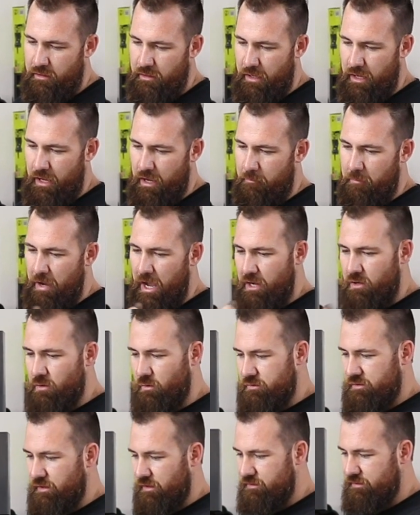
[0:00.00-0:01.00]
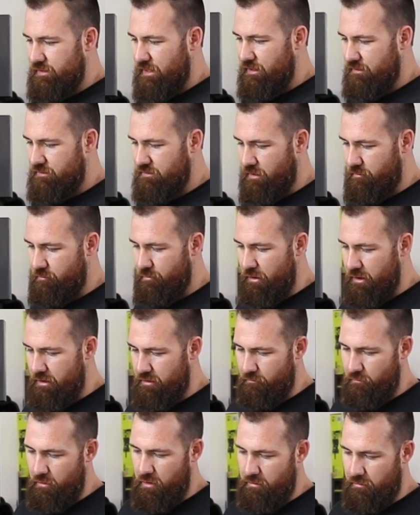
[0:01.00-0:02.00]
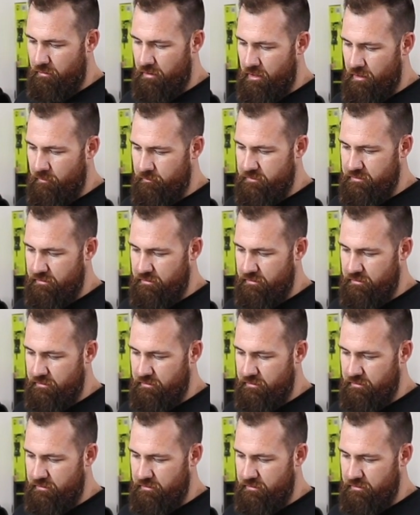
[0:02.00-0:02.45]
Mark also said it's got a broken rocker arm,